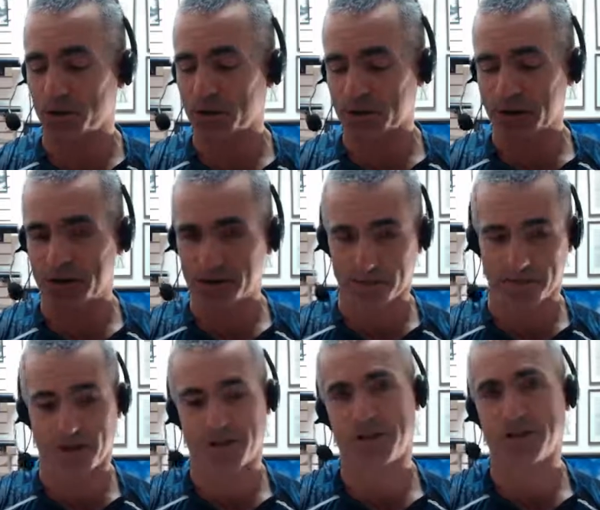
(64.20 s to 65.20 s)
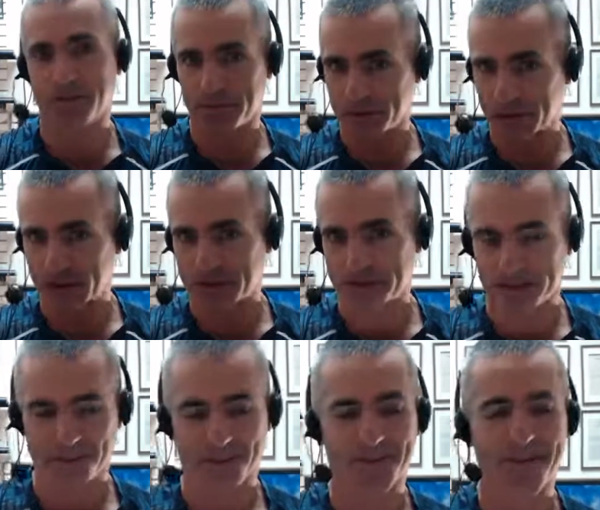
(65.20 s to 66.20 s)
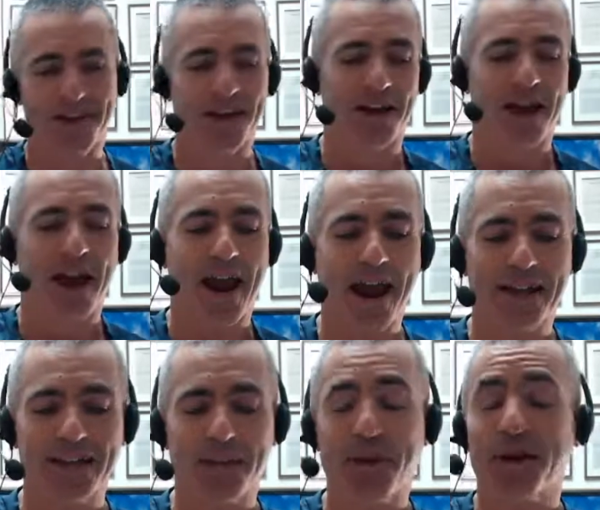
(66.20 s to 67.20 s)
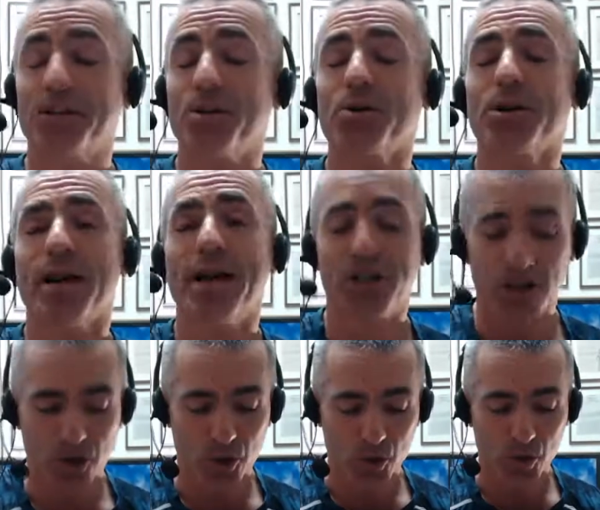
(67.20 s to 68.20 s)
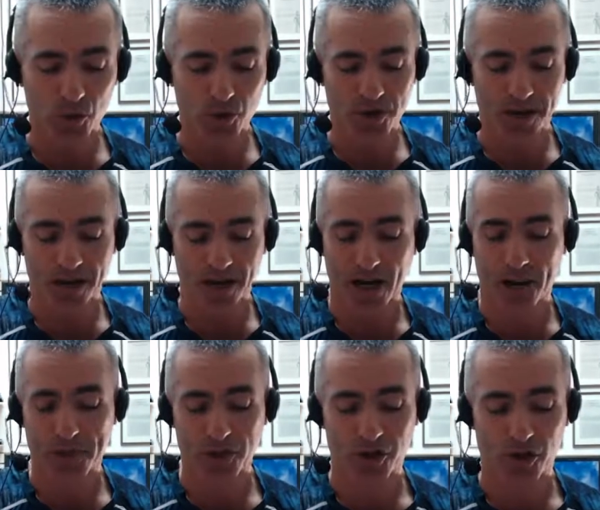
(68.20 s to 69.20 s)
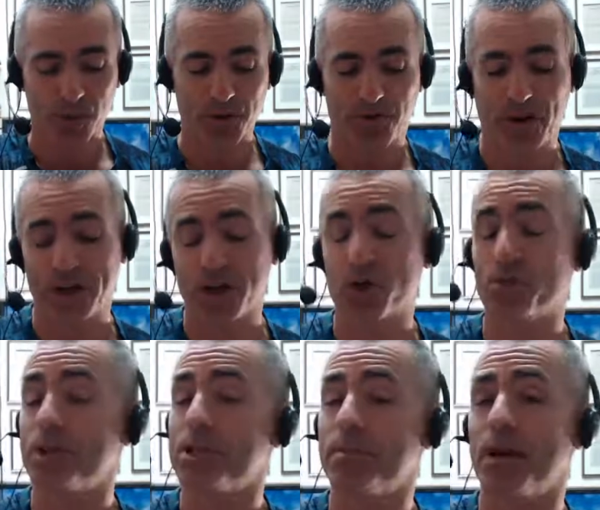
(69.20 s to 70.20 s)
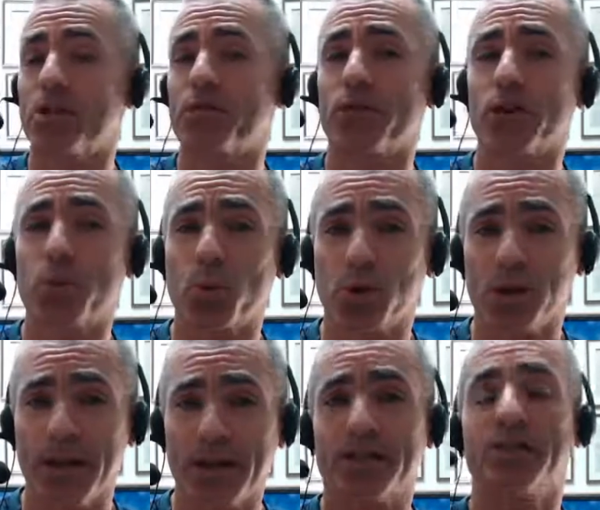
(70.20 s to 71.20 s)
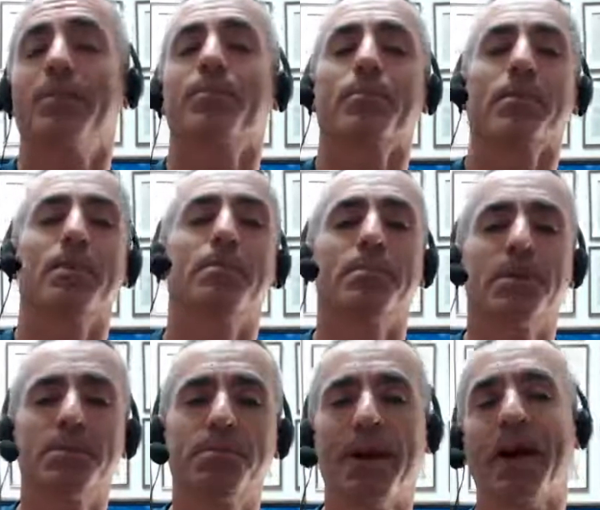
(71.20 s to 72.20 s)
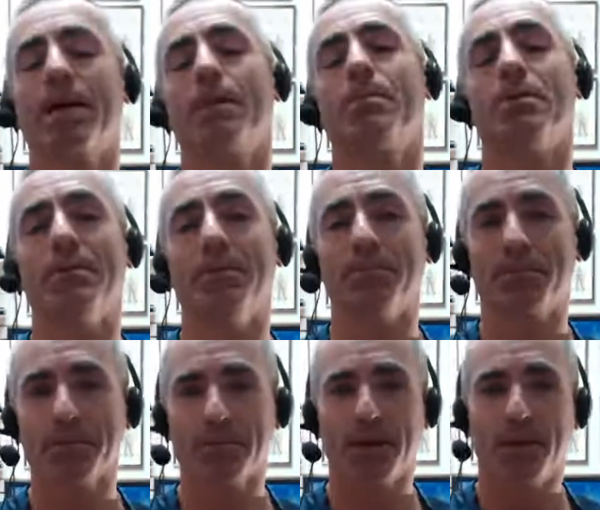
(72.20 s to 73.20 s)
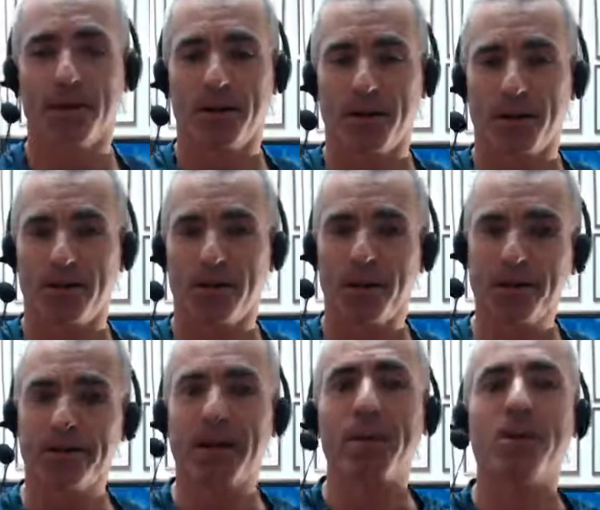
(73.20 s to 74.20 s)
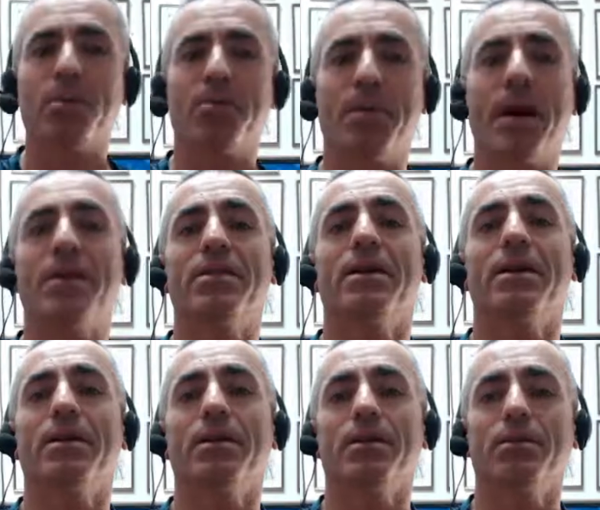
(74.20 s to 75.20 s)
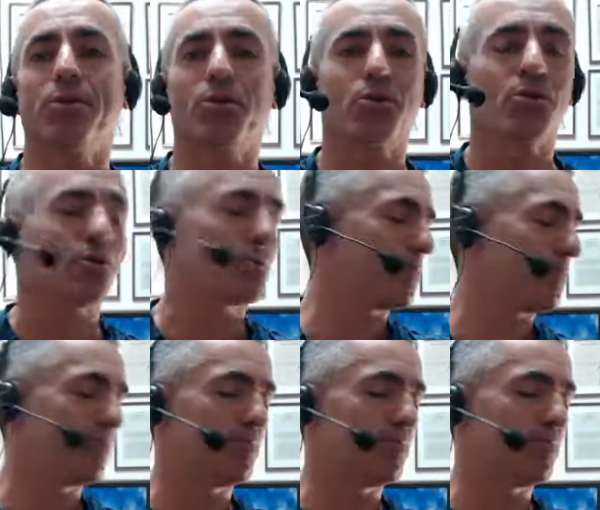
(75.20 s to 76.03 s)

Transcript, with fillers: the word alright so much. Next. Antibacterial agent used in common soaps found in increased amounts of freshwater lakes. Let's back it up a little bit. Let's say you're bathing your